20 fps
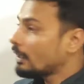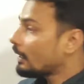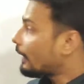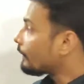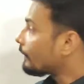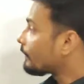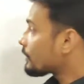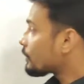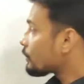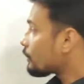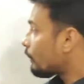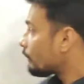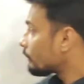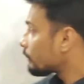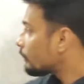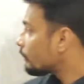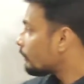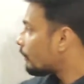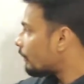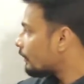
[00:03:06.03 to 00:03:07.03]
And this is
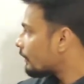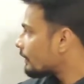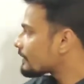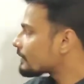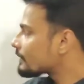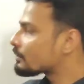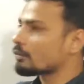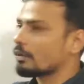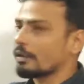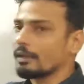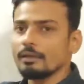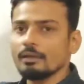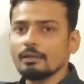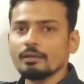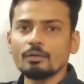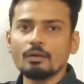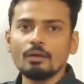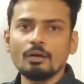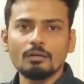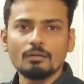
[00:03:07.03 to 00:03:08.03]
also called as a triangle
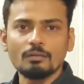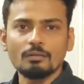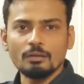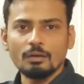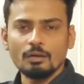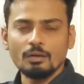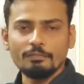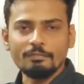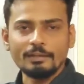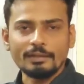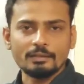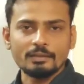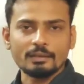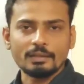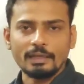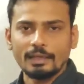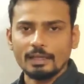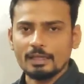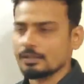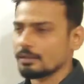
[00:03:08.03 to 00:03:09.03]
law of vector
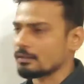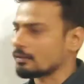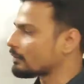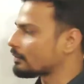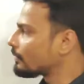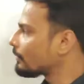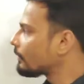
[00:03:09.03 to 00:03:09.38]
addition.